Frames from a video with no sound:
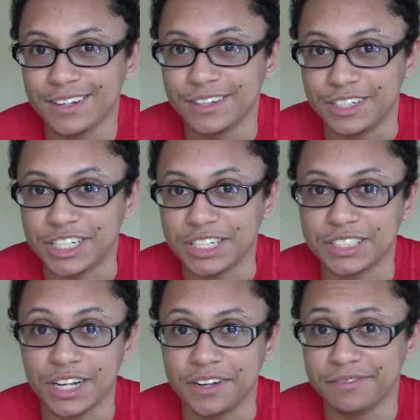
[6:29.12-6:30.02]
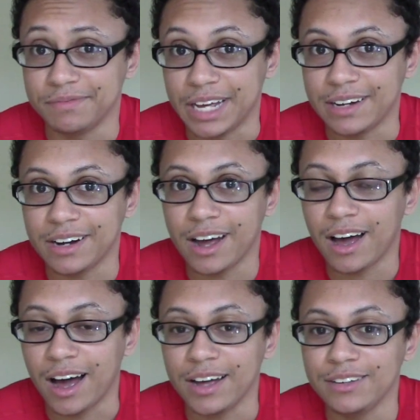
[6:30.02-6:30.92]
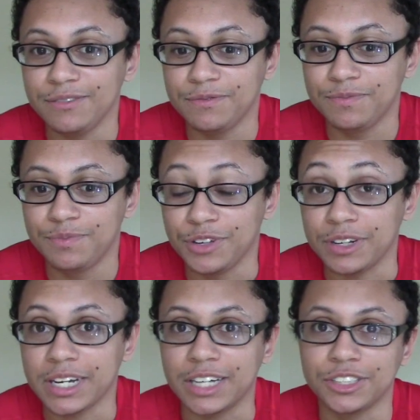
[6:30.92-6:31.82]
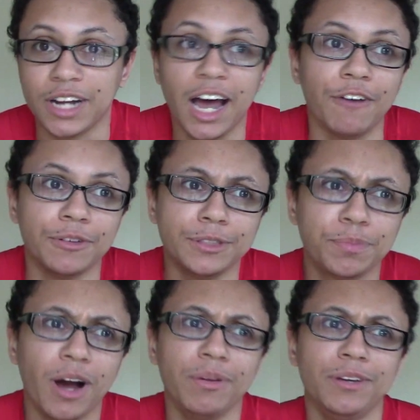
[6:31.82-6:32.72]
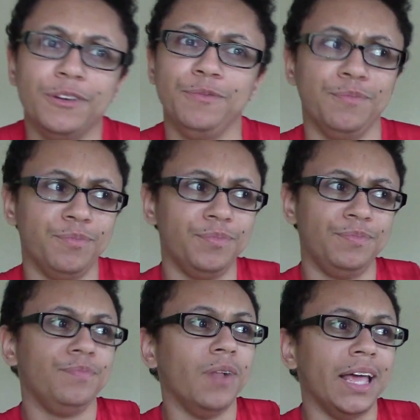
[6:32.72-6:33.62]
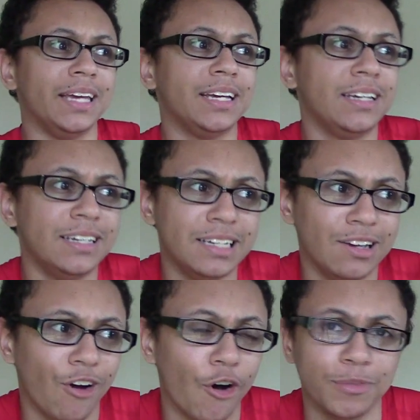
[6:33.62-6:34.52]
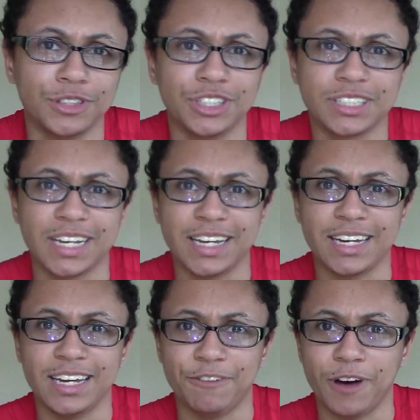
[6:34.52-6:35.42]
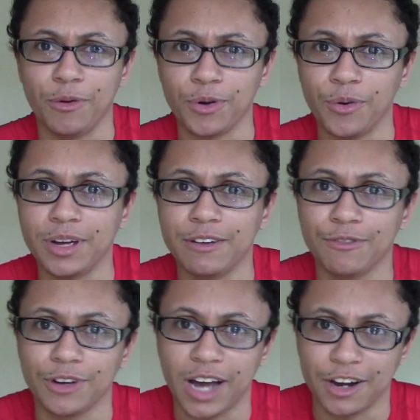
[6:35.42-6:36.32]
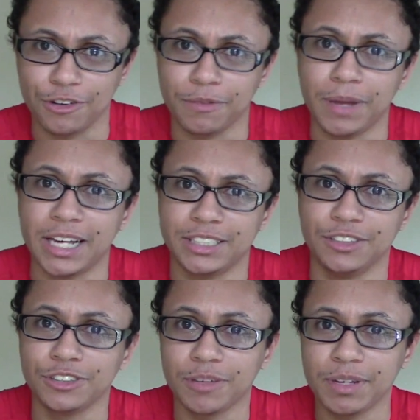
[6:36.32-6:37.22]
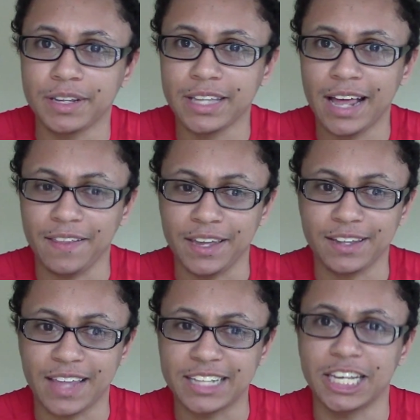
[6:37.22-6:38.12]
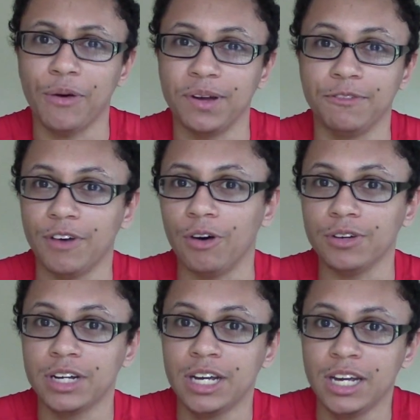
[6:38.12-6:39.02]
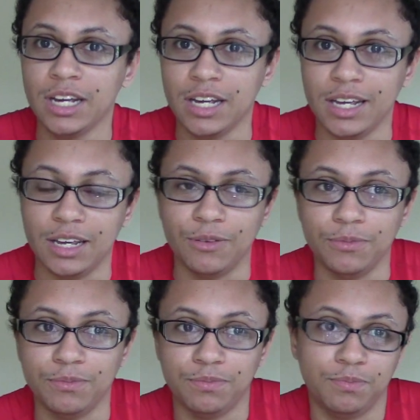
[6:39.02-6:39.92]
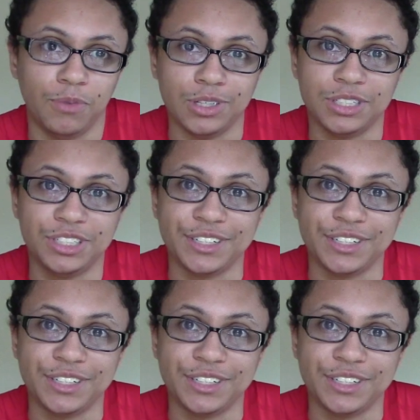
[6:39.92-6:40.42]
the chest that I feel like I should have. It was probably like almost just like if I were going in for gynecomastia or something like that, like that's how I felt. It was